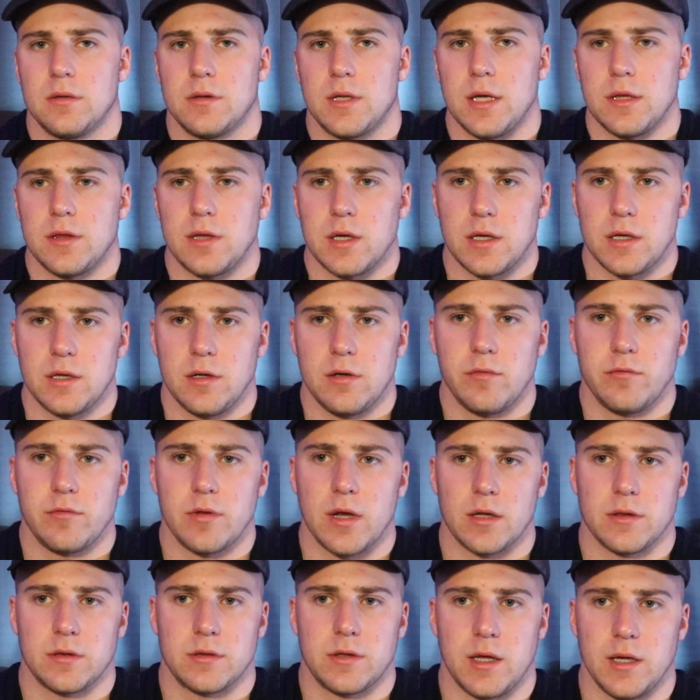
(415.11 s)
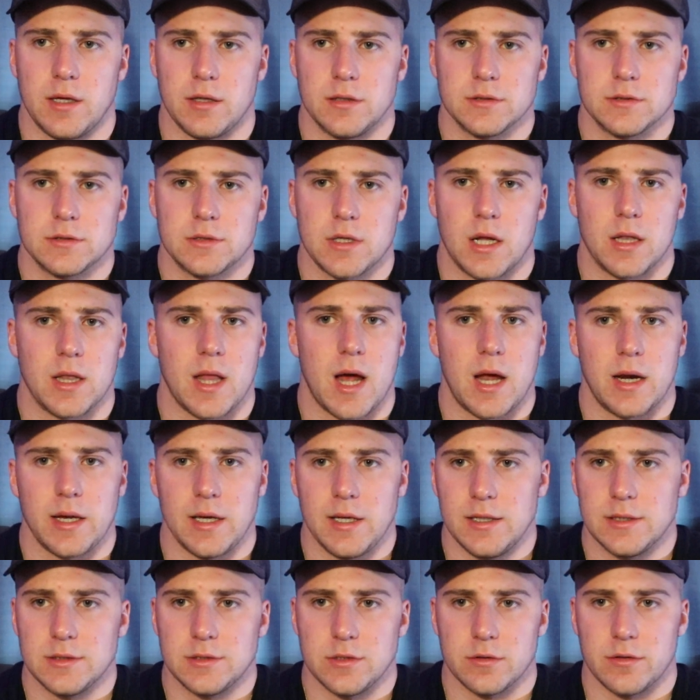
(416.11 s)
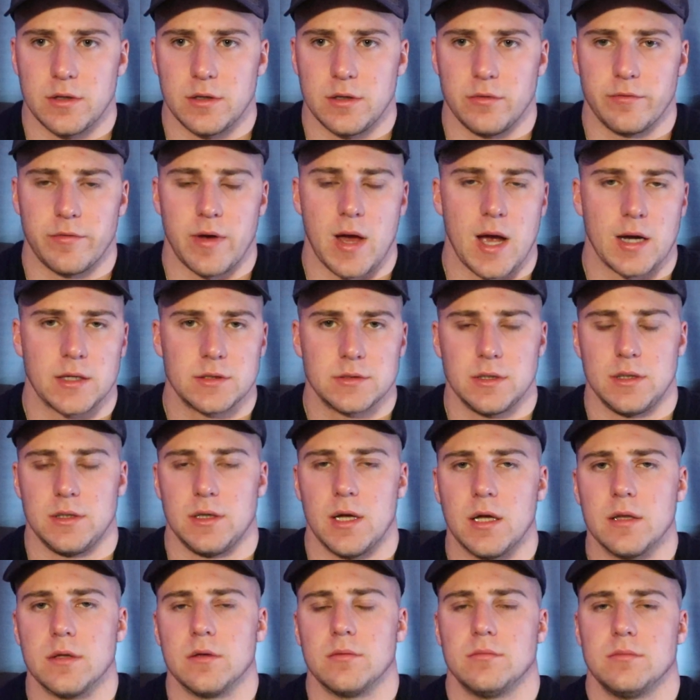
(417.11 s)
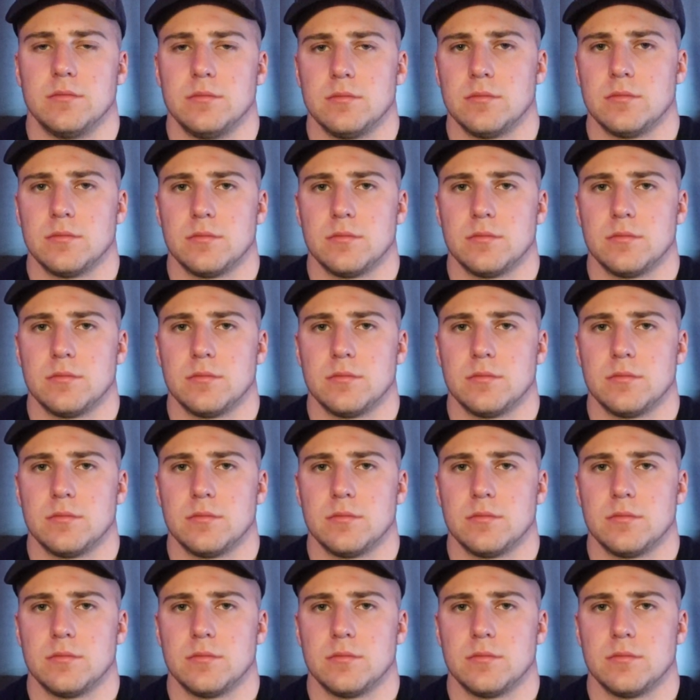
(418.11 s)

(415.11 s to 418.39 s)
They think you've done things a lot easier than you've actually done them.